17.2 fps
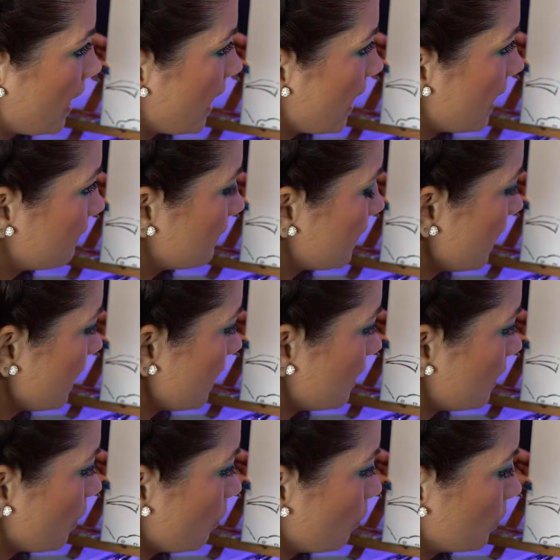And
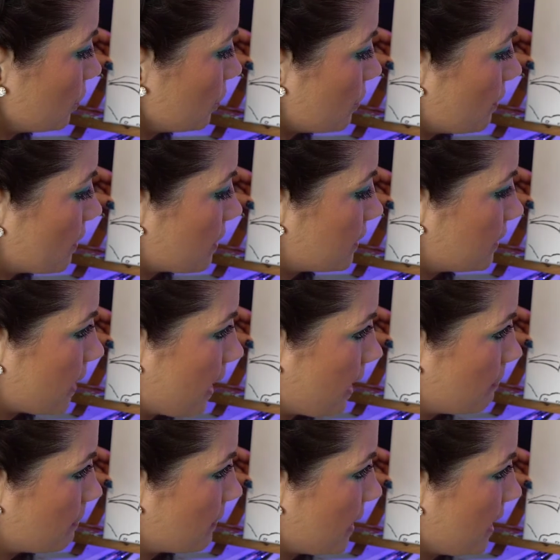then we'll do the
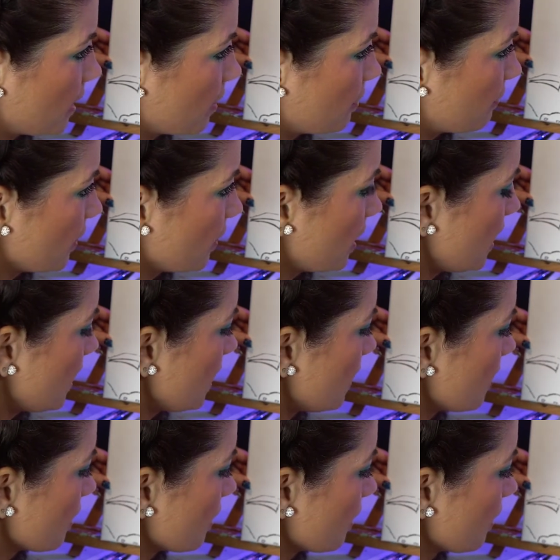same thing over
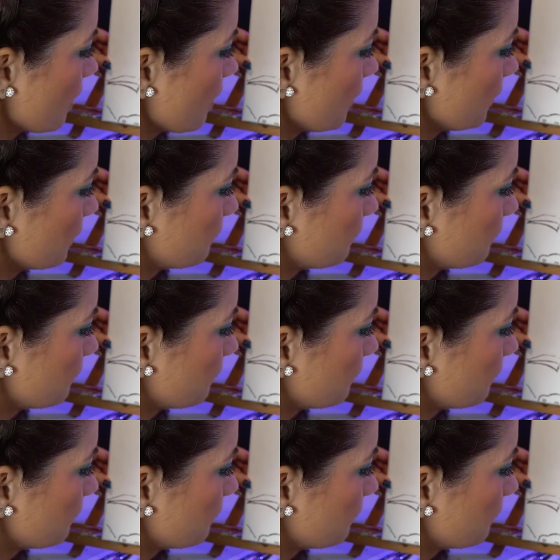here.